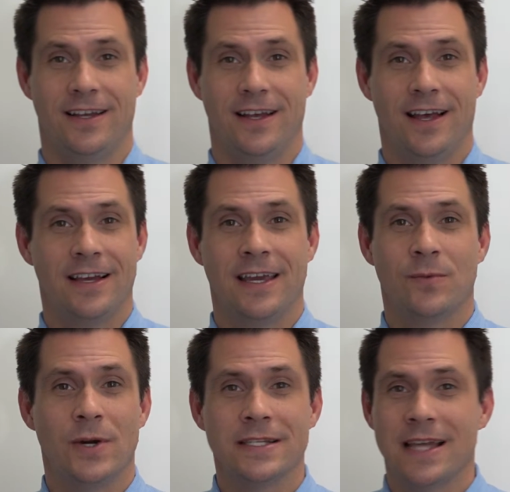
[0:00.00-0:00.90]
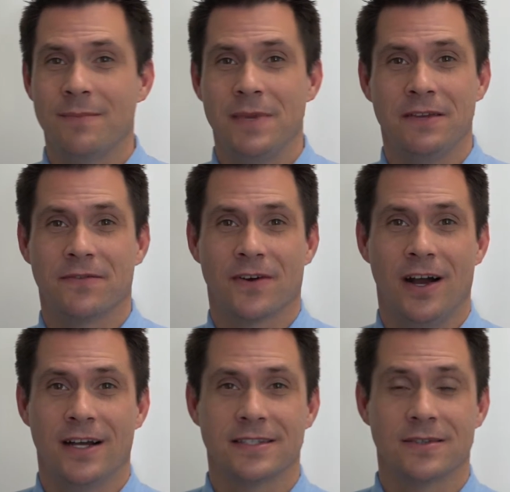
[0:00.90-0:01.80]
Again, what does that mean for
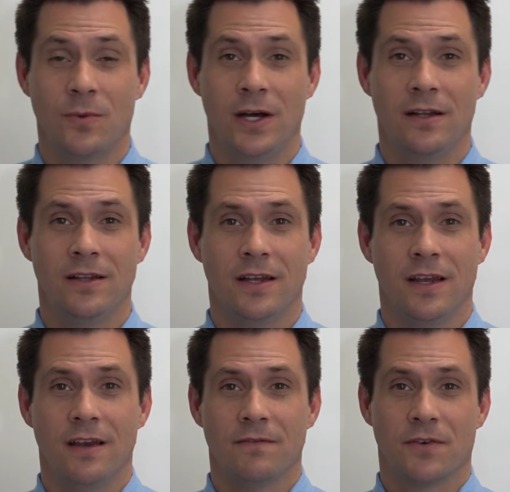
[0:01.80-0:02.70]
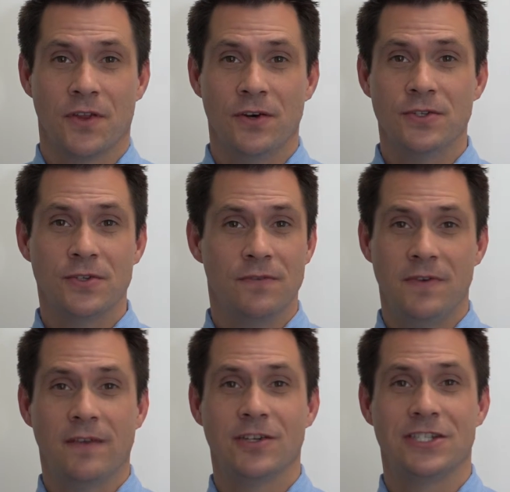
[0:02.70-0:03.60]
us? Well, for those who have
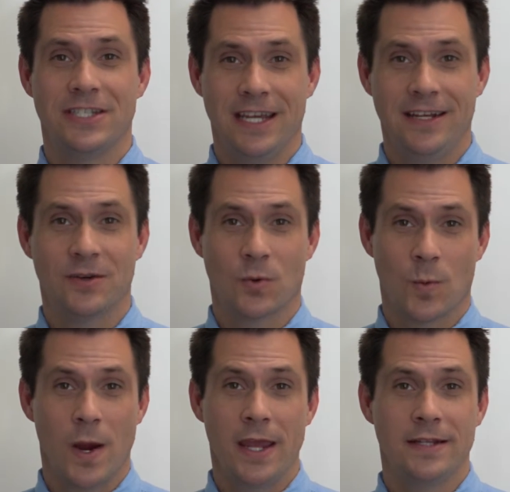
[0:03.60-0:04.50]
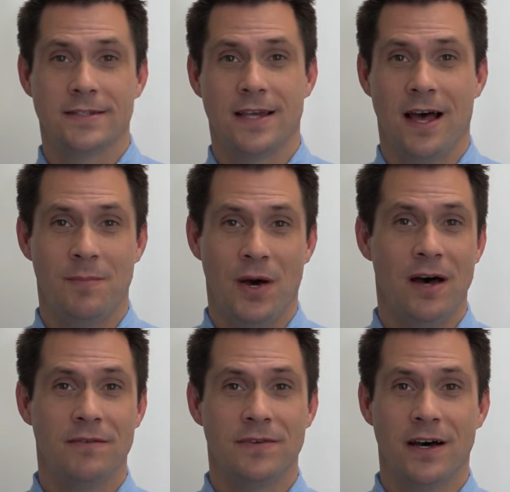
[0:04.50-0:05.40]
never seen rates
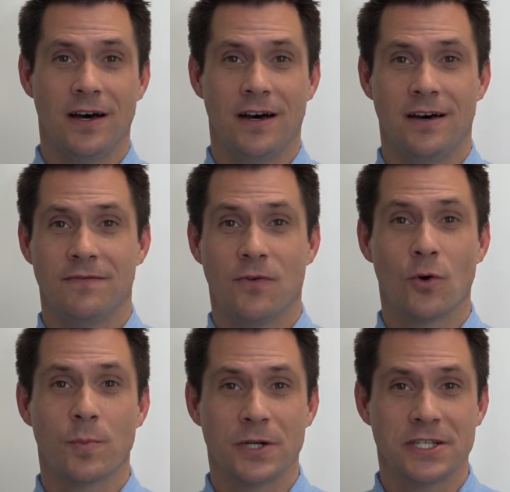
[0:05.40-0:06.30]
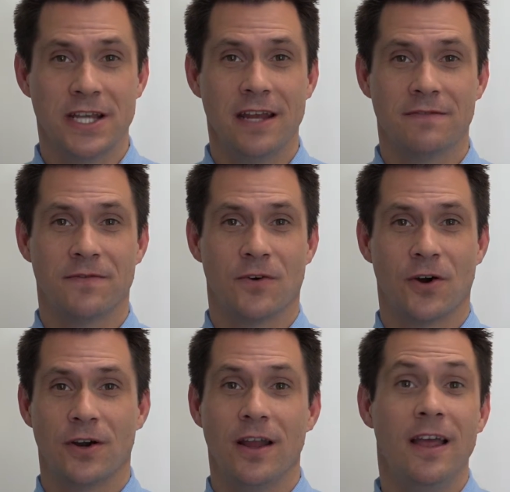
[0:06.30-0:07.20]
above 4%
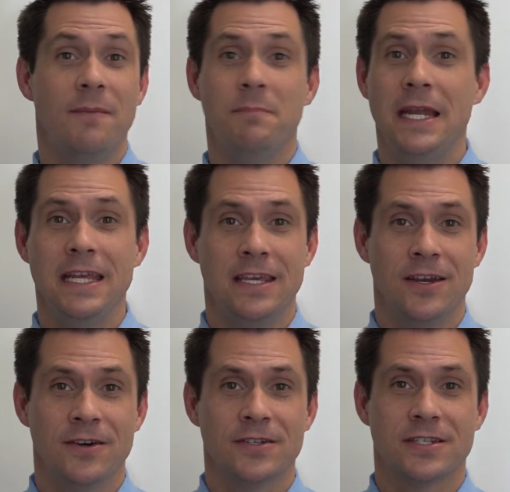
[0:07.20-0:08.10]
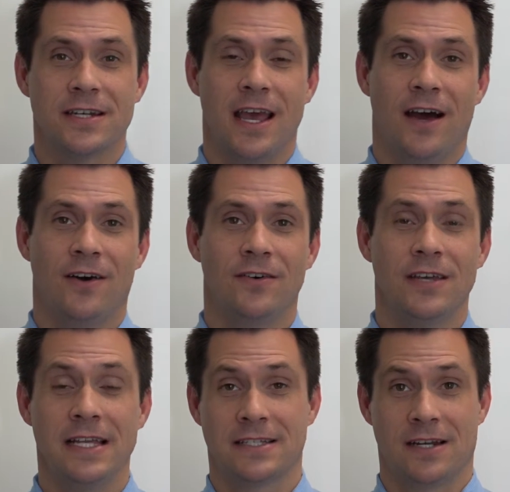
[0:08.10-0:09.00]
for many years now,
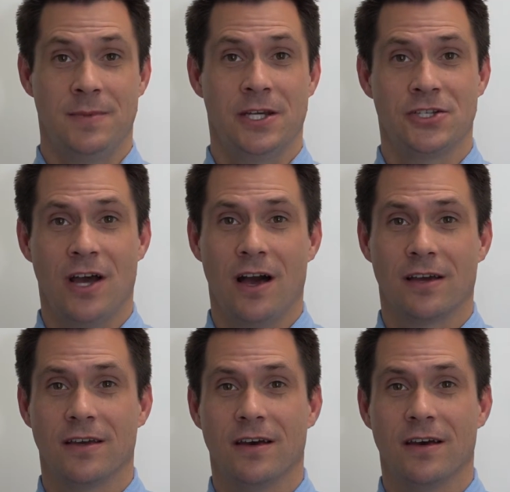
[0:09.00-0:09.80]
it's going to be a shock.